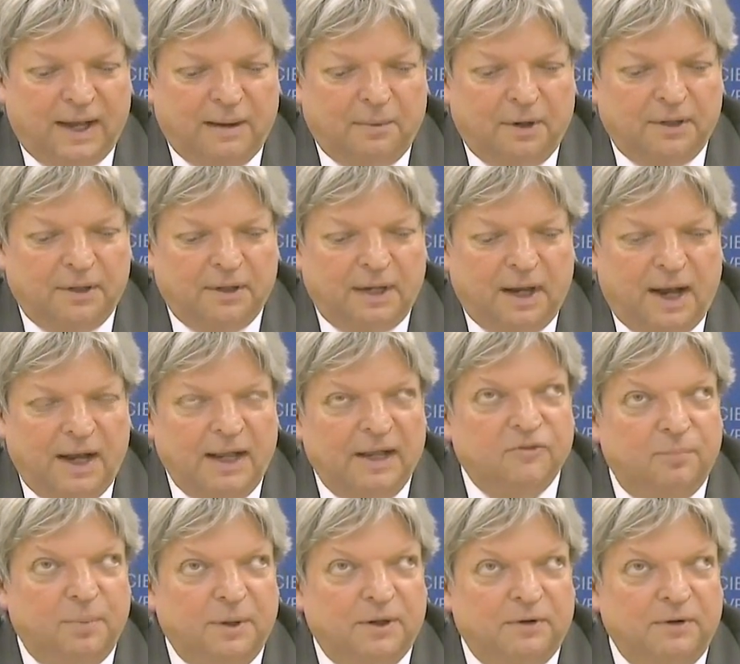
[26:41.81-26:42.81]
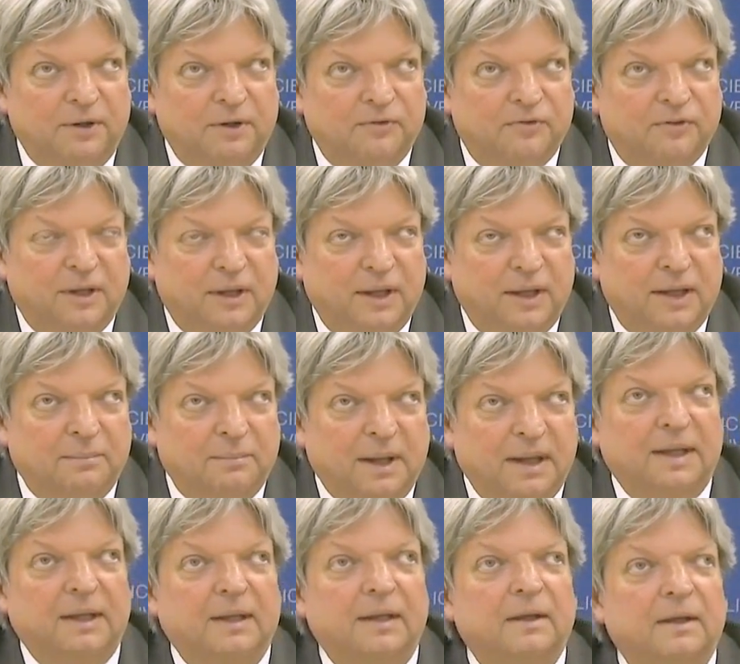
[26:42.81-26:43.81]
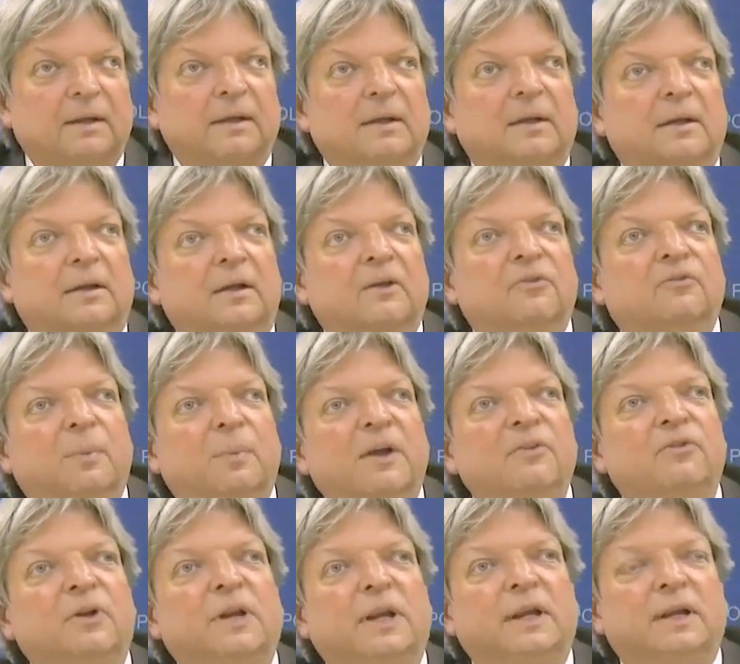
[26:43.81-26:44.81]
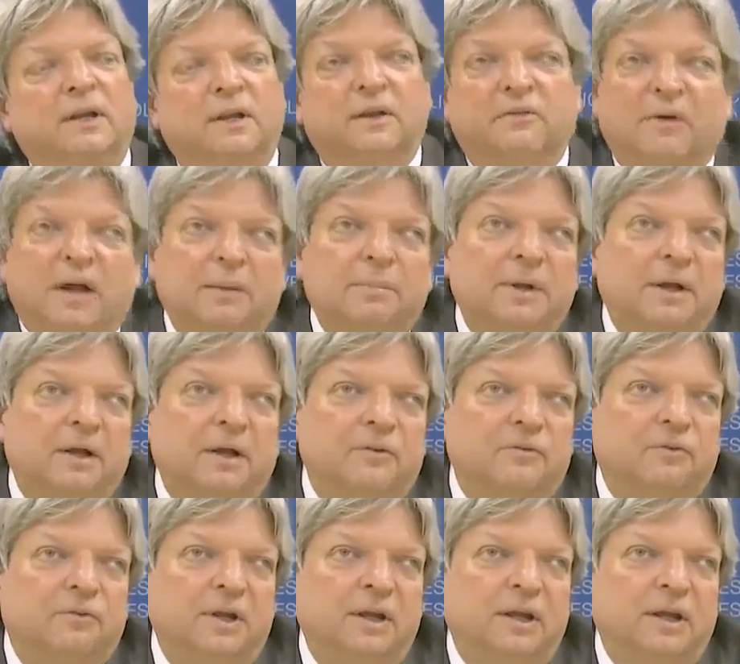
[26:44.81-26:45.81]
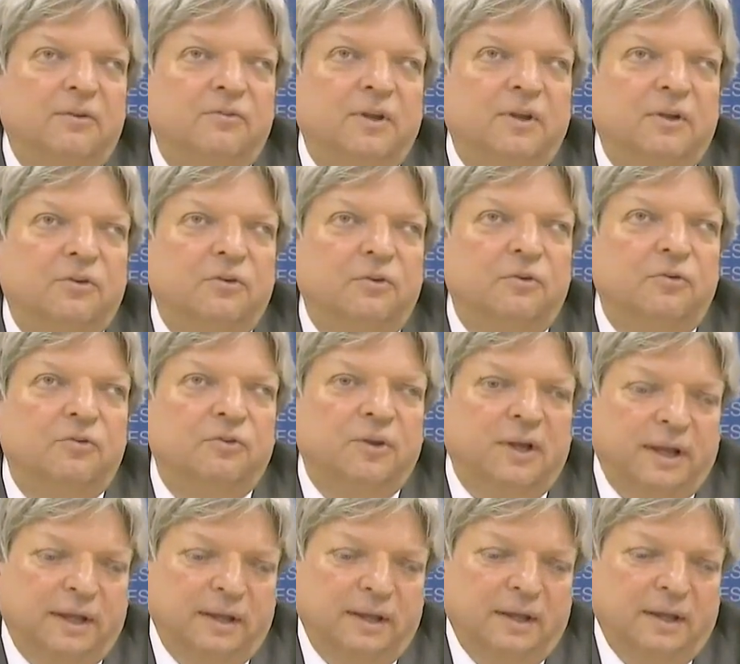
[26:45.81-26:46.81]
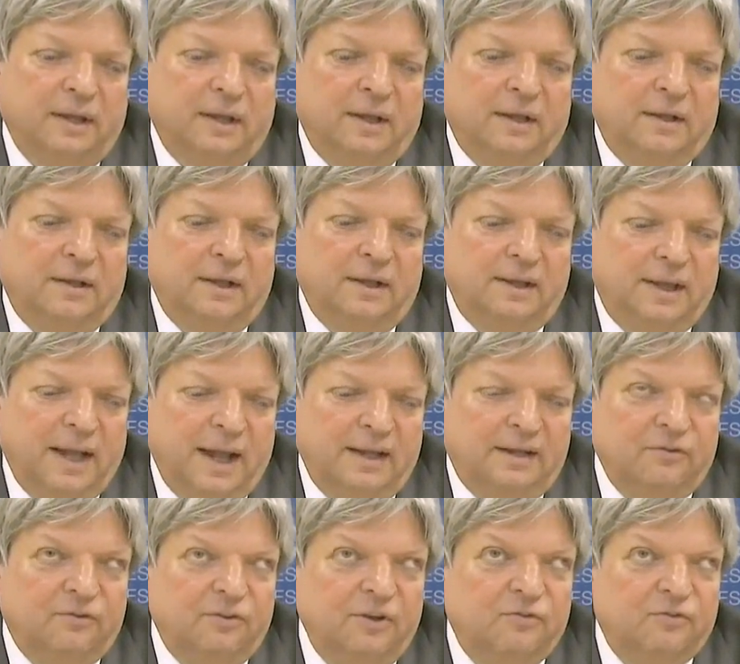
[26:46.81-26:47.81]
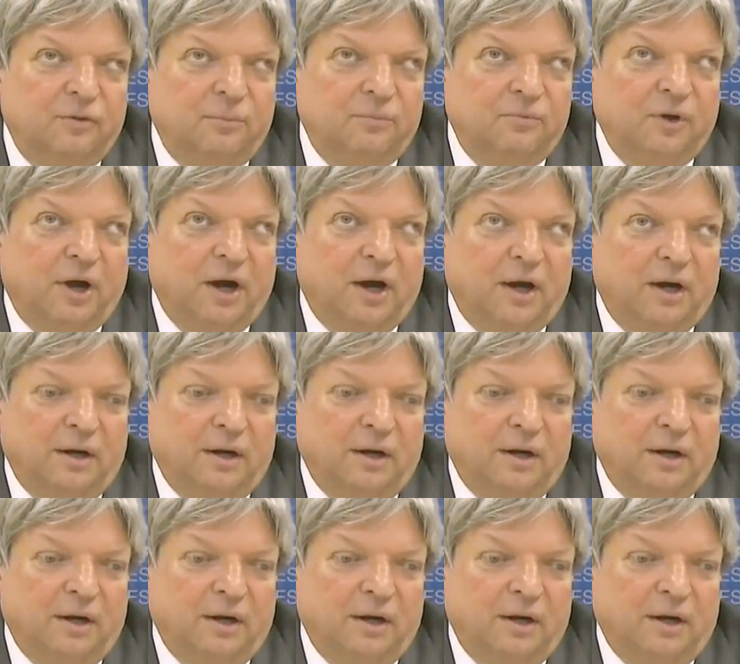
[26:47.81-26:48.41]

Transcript: And what I experience in many, especially the developing country, is that usually the data systems